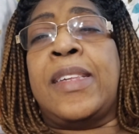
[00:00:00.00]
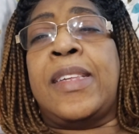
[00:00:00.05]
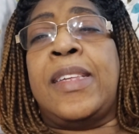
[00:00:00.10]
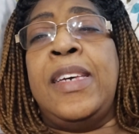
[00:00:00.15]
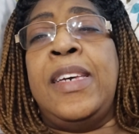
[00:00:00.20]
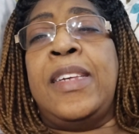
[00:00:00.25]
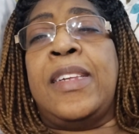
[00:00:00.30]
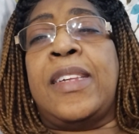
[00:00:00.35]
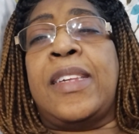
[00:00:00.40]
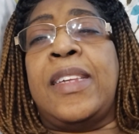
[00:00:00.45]

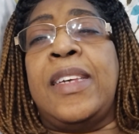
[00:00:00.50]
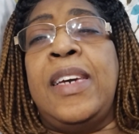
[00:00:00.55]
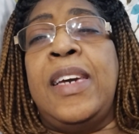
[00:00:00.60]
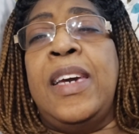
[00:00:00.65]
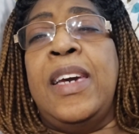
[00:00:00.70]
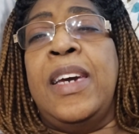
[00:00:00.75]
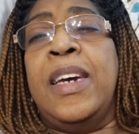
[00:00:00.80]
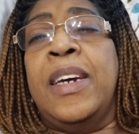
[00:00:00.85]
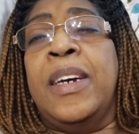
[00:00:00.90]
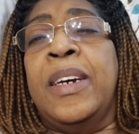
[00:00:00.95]

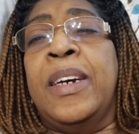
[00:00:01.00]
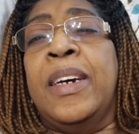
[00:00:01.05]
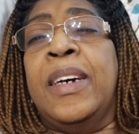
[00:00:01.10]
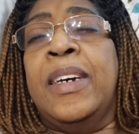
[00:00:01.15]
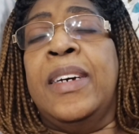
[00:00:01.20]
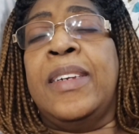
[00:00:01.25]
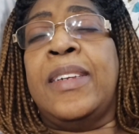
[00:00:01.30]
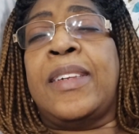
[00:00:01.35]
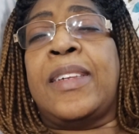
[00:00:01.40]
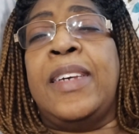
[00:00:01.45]
Cece
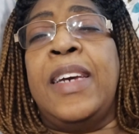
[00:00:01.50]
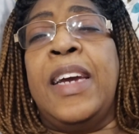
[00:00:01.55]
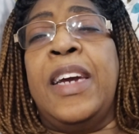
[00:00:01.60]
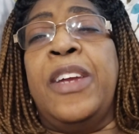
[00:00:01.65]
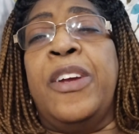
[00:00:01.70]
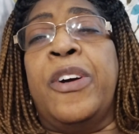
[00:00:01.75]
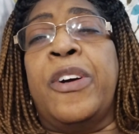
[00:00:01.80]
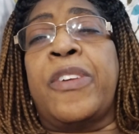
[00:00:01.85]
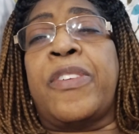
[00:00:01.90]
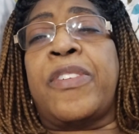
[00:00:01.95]

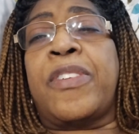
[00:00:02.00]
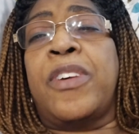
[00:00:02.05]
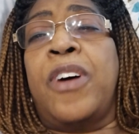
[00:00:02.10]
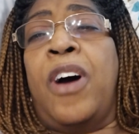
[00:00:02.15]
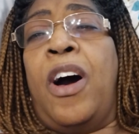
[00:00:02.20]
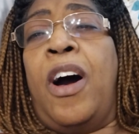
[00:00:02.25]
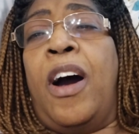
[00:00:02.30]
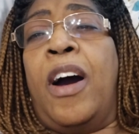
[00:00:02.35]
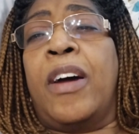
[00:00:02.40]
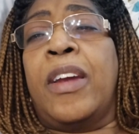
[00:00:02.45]
singing her
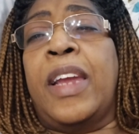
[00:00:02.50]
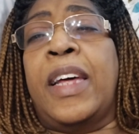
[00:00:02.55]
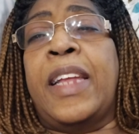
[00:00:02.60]
song